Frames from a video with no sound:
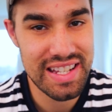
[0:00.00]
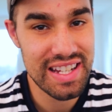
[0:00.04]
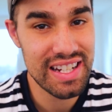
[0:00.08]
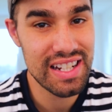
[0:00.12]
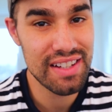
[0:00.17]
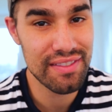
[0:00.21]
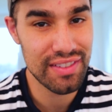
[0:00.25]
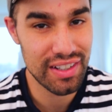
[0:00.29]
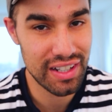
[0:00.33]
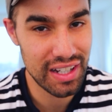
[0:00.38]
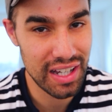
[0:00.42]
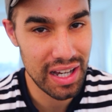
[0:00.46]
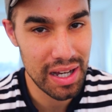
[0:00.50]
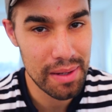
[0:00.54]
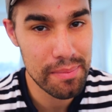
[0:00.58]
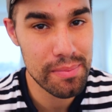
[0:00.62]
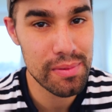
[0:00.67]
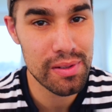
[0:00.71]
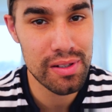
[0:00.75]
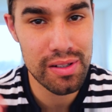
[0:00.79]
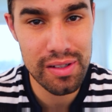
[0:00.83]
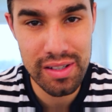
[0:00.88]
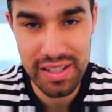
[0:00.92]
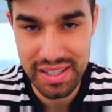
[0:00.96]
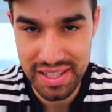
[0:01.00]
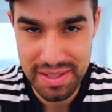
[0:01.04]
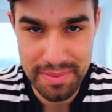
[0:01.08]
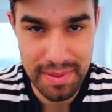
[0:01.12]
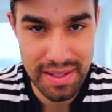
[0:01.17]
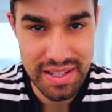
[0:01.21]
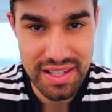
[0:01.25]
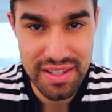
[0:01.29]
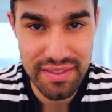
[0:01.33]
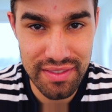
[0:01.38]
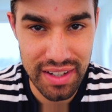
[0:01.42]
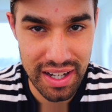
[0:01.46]
did have a couple
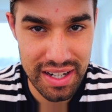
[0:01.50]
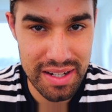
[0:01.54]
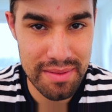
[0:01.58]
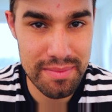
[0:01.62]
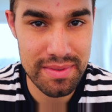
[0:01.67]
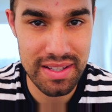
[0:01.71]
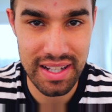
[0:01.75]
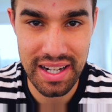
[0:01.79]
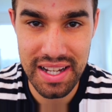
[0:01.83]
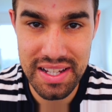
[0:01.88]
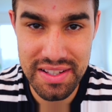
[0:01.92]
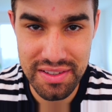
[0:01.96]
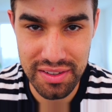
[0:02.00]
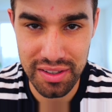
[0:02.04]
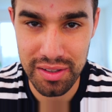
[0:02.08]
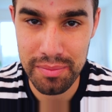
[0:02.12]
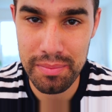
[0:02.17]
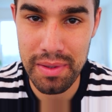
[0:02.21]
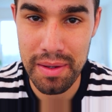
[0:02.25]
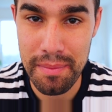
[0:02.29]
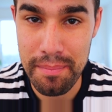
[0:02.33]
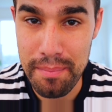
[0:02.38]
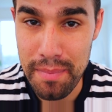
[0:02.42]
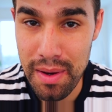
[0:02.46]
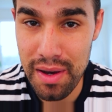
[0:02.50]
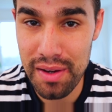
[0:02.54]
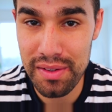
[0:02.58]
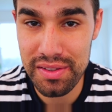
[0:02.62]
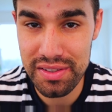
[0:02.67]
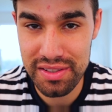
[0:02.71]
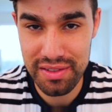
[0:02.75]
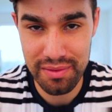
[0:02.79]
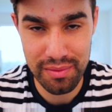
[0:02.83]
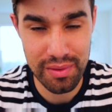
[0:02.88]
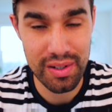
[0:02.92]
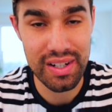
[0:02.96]
expensive items that I sold, but
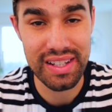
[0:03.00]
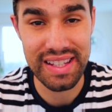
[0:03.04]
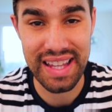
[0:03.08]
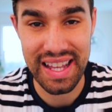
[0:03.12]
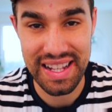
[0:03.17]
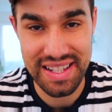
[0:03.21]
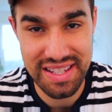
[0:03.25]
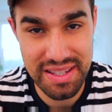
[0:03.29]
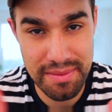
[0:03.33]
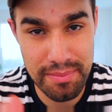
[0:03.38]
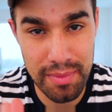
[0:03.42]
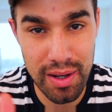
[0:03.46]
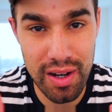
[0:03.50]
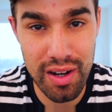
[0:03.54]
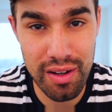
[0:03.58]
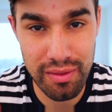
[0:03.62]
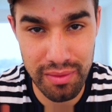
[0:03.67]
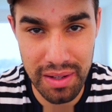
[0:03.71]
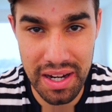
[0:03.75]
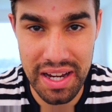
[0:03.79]
most were in that small